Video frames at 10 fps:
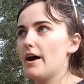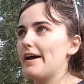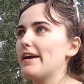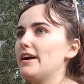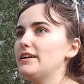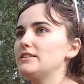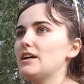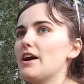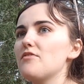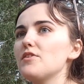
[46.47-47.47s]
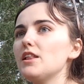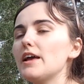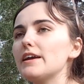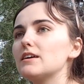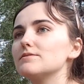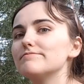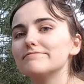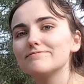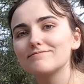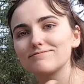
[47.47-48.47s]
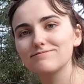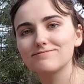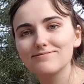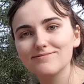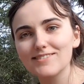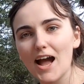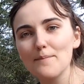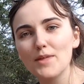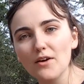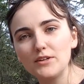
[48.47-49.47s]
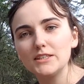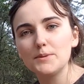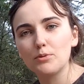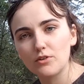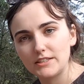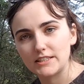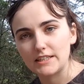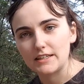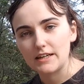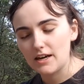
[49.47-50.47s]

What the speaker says: and I feel like I'm not really progressing.